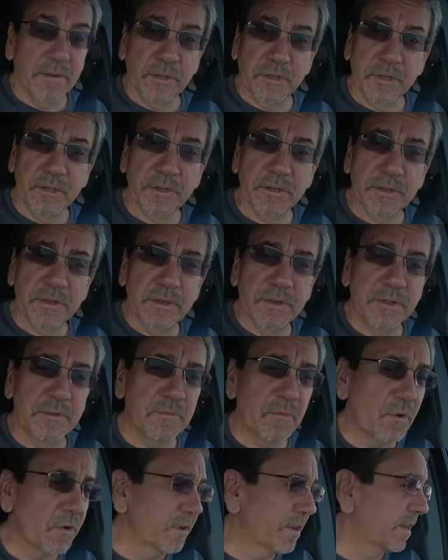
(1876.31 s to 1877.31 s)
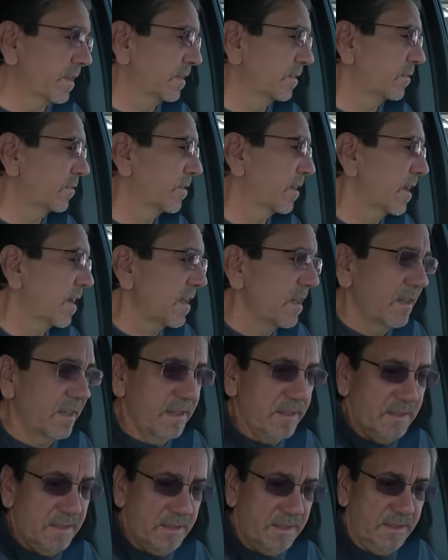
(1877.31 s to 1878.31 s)
Well, good morning
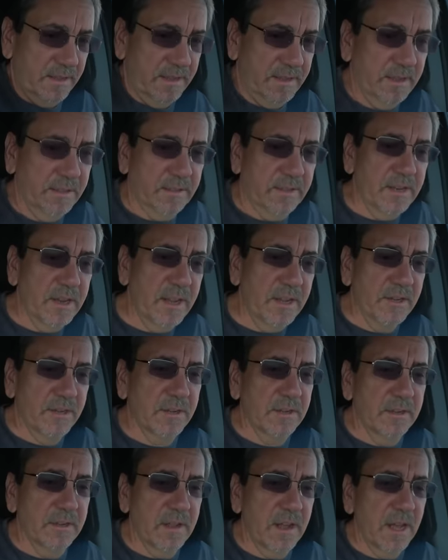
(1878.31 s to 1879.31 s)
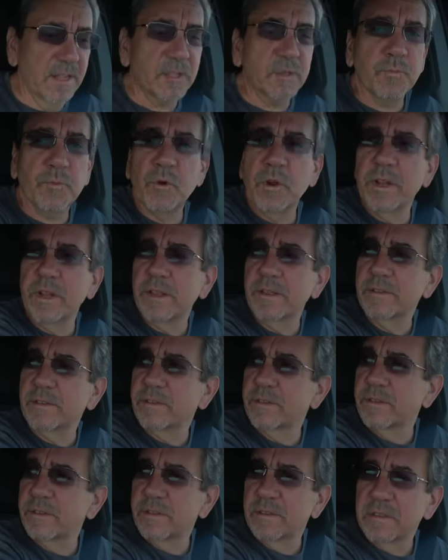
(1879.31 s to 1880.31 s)
today. Destination Hot
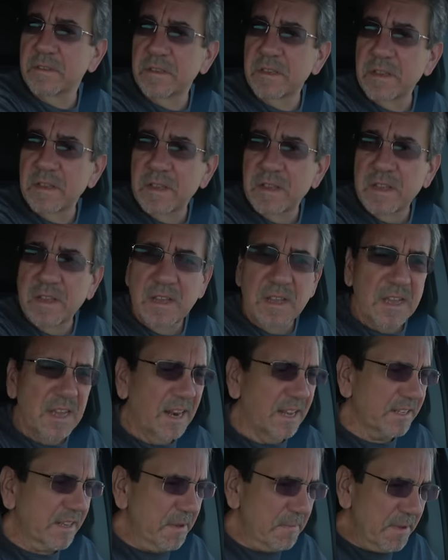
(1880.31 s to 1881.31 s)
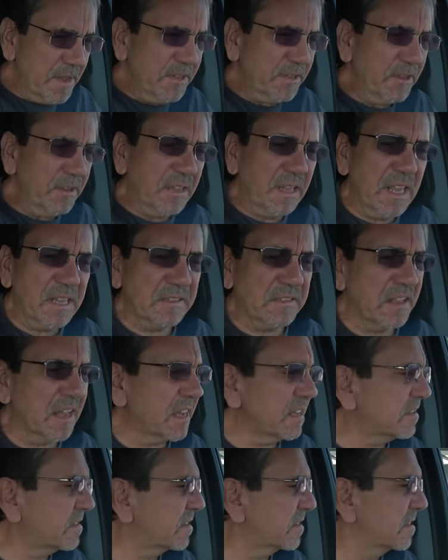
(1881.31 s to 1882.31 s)
Springs. And as I mentioned last
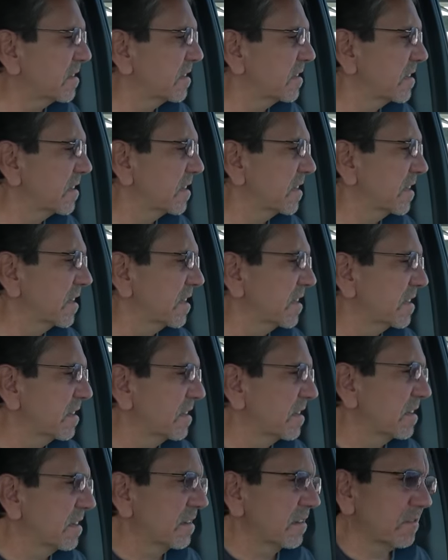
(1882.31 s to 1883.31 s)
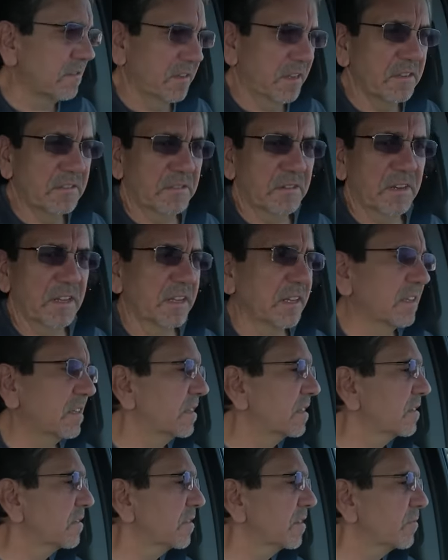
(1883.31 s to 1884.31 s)
night or yesterday
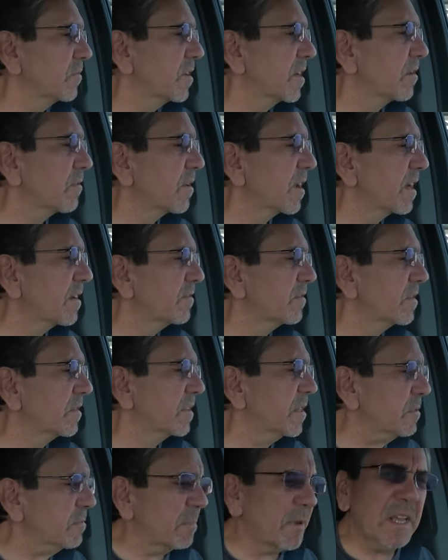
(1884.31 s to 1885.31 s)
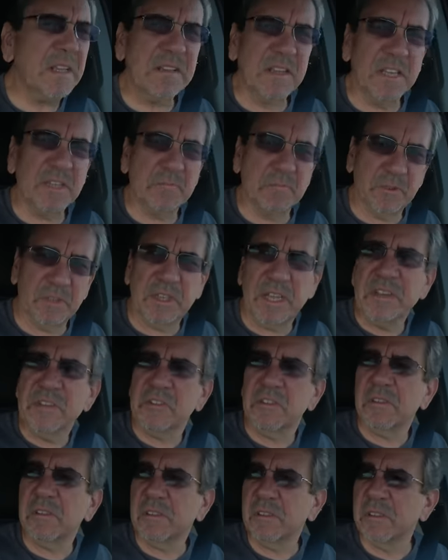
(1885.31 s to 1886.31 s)
when we arrived, this place has
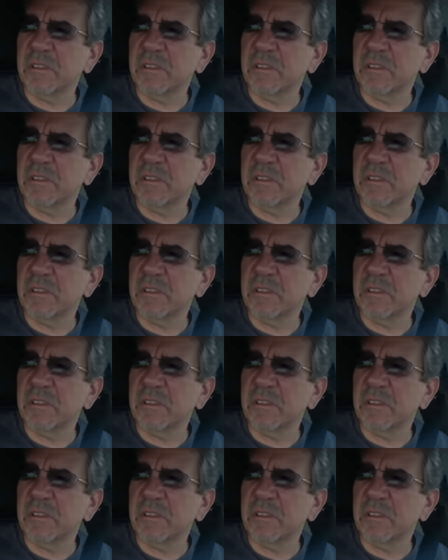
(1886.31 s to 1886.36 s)
potential.